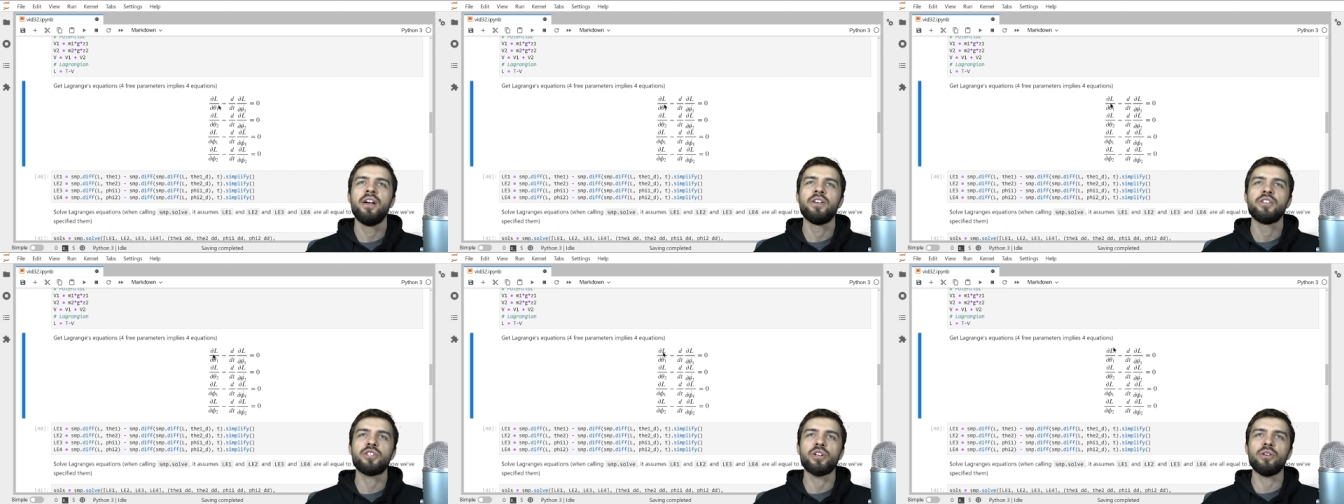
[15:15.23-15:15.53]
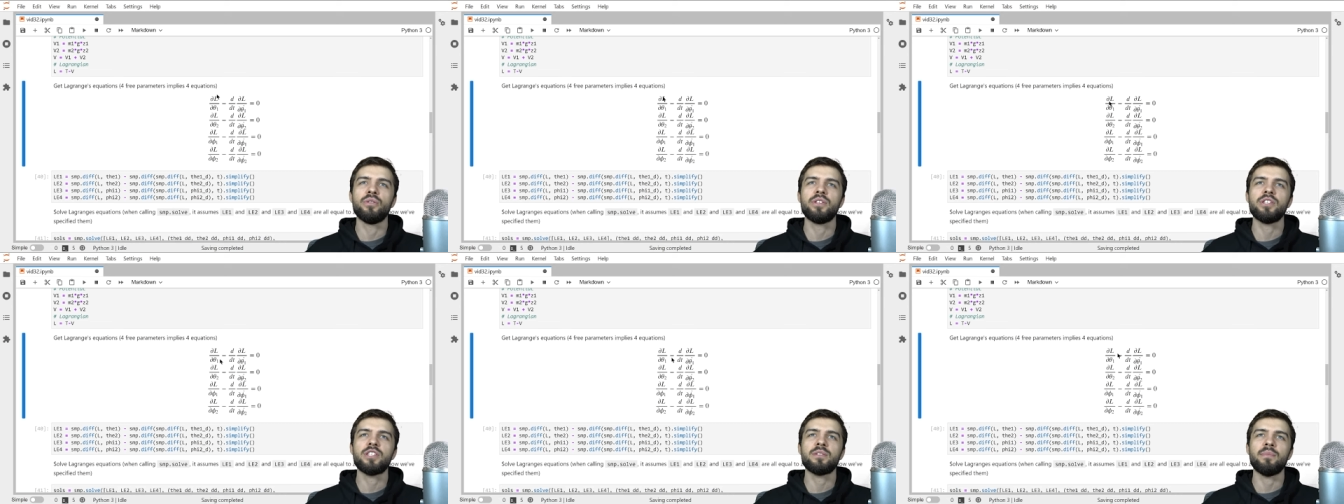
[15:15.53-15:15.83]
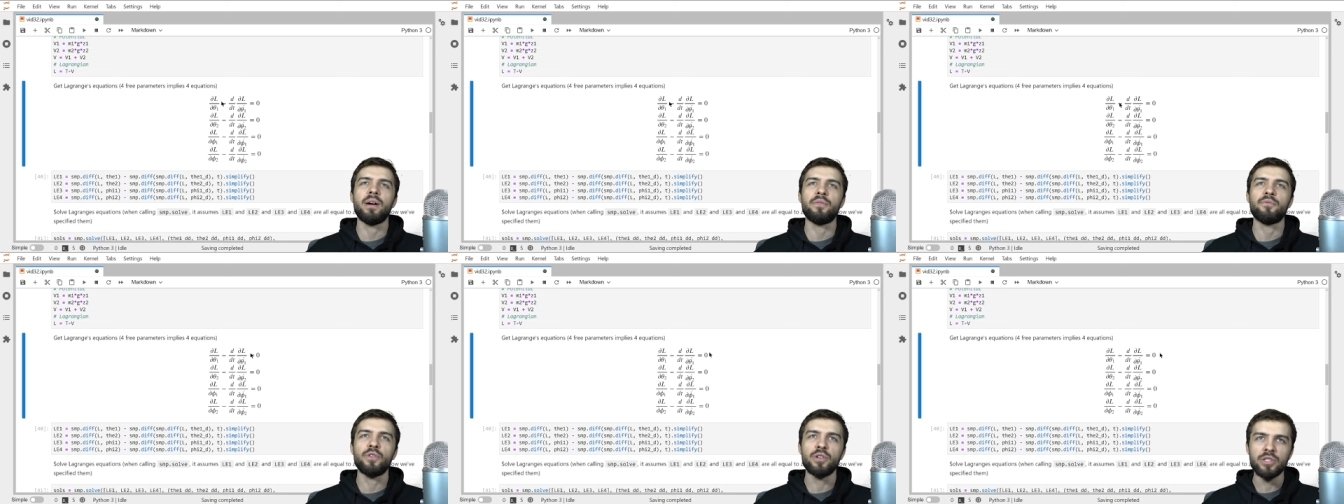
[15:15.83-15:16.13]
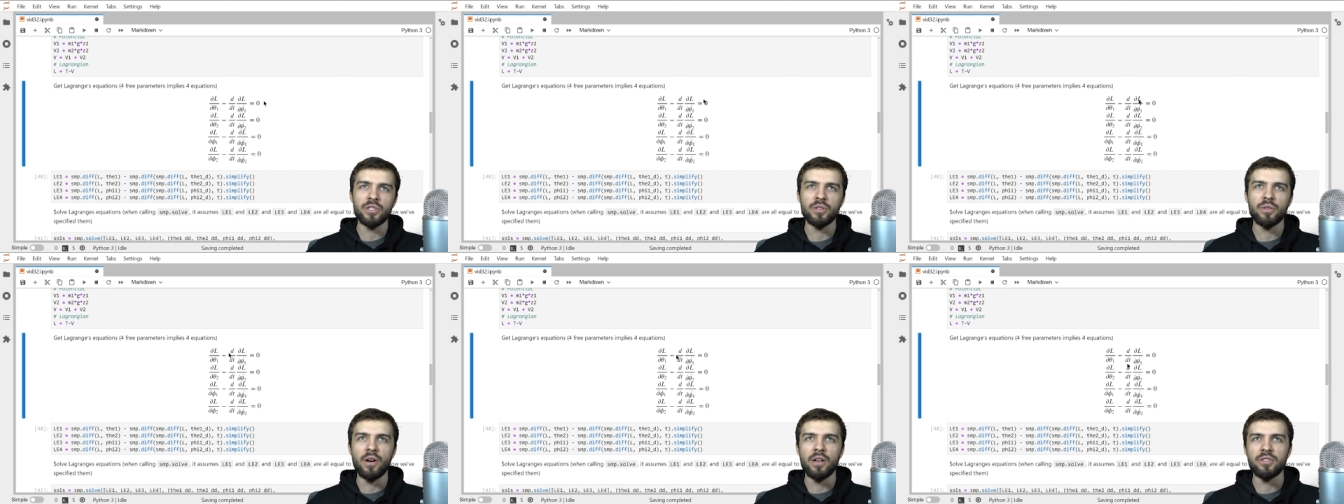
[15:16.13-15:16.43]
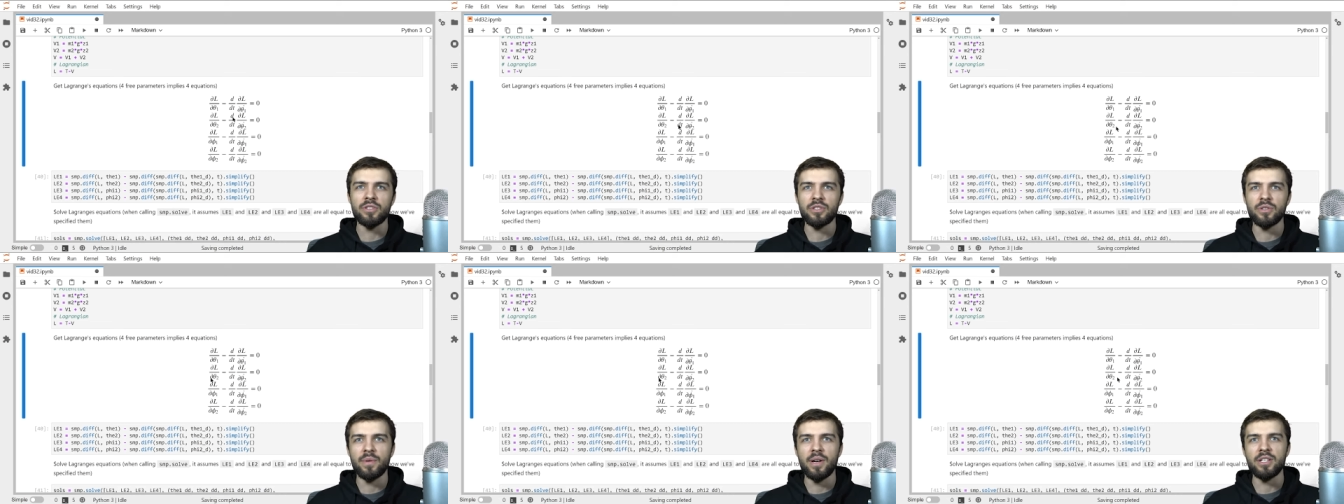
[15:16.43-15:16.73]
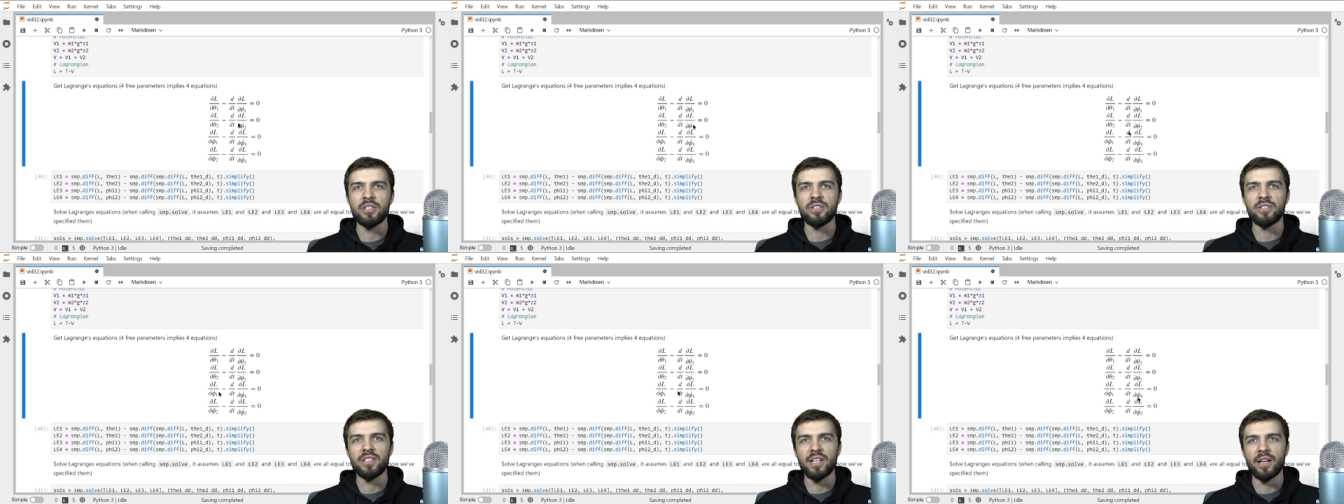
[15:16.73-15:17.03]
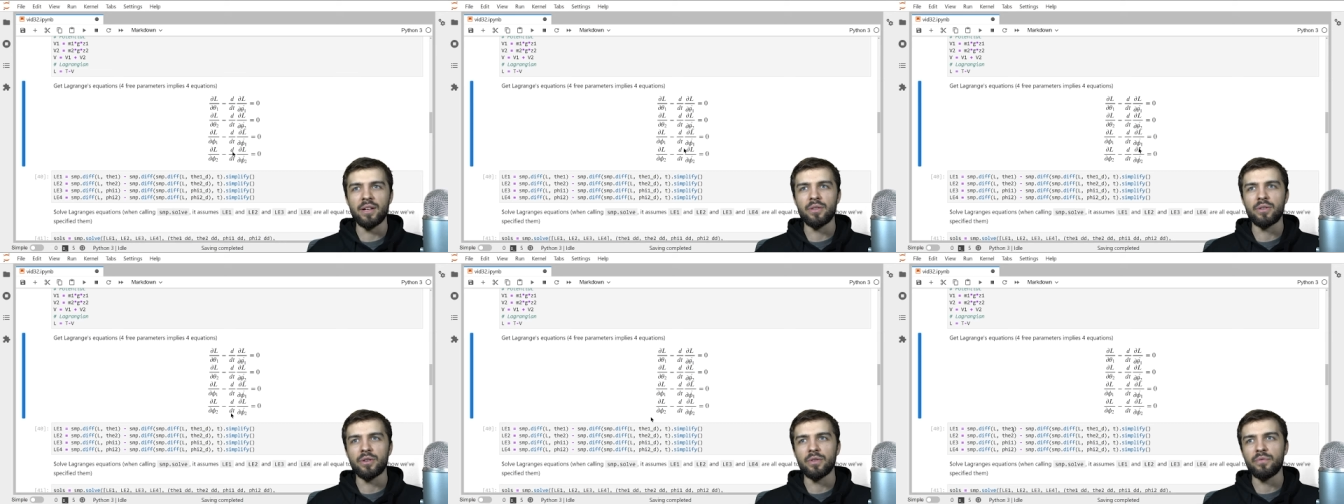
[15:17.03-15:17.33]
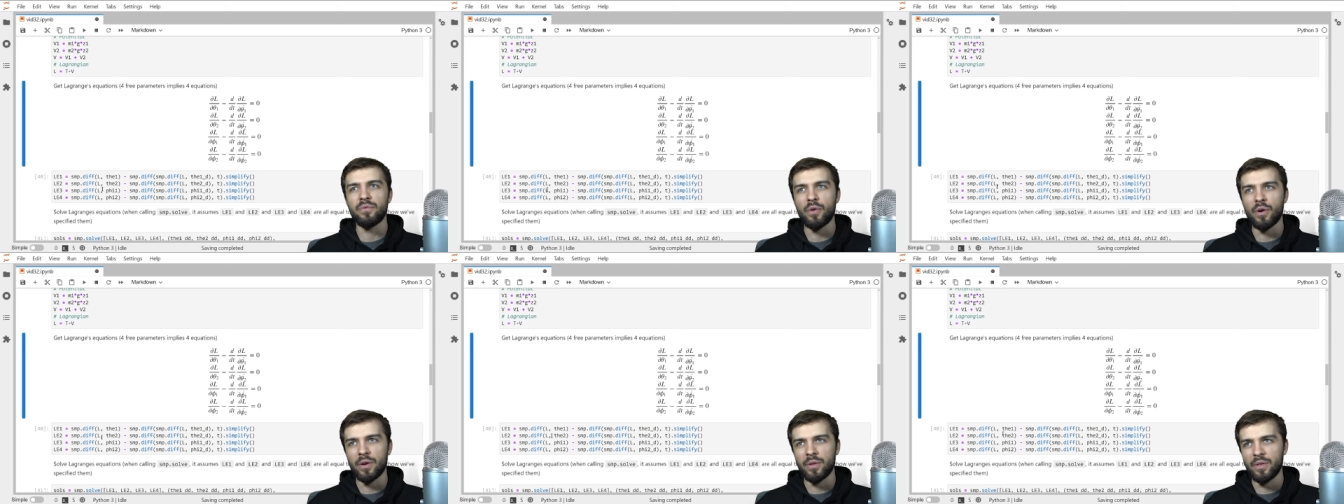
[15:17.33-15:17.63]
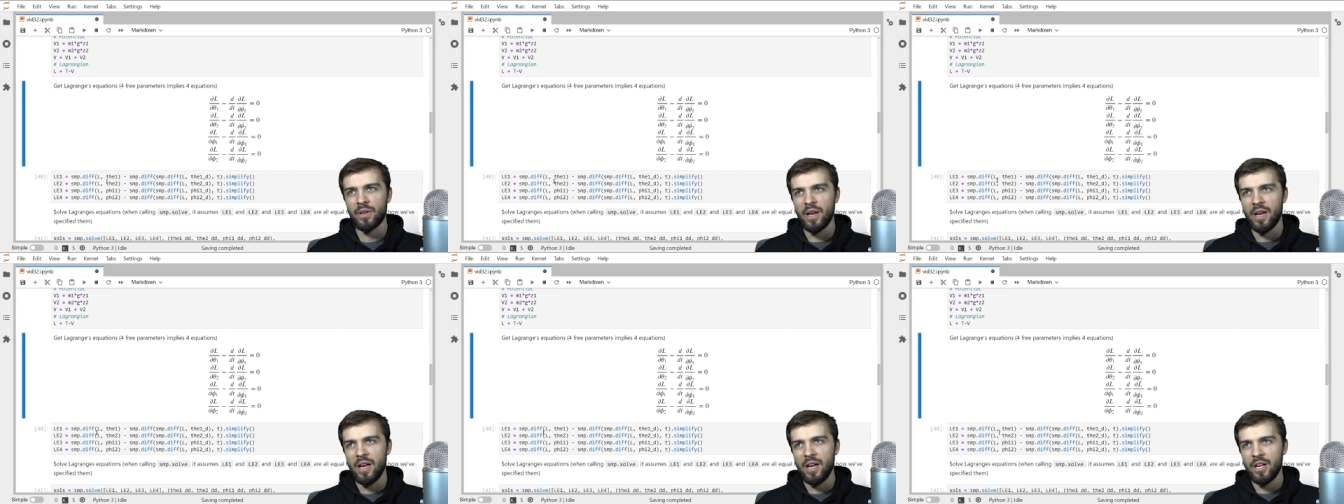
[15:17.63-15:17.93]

So this is my first Lagrangian equation, second, third, fourth.